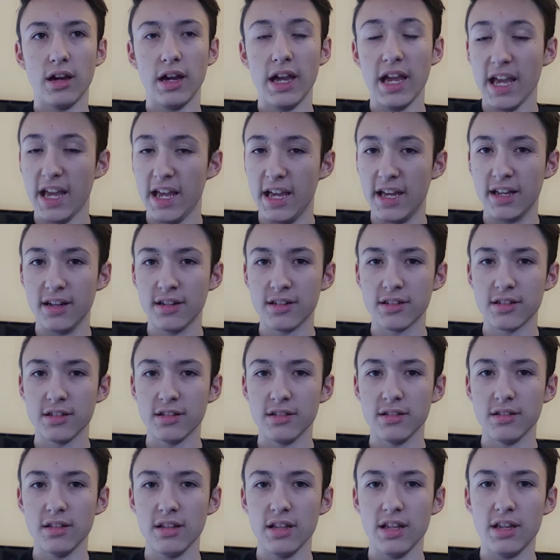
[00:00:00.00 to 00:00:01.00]
And
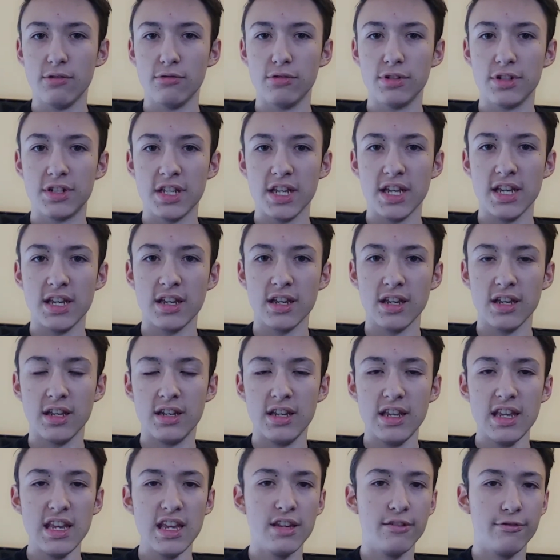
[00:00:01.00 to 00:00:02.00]
it would take an
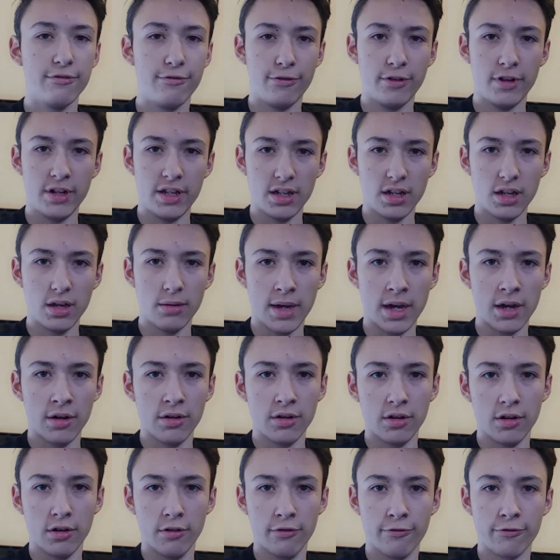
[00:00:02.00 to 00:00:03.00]
infinite amount
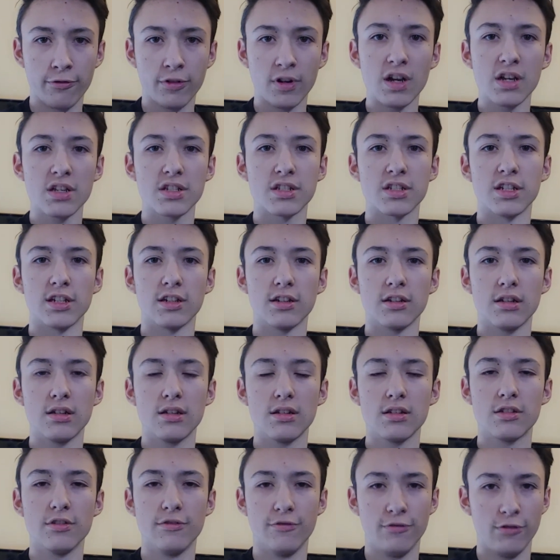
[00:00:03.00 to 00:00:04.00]
of frosting
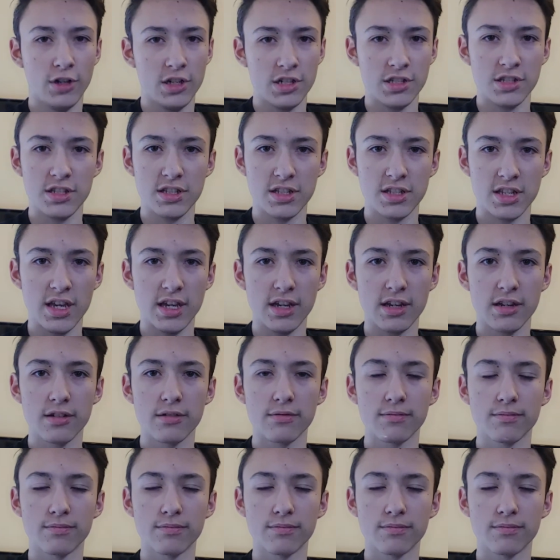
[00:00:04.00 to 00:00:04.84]
to frost this cake.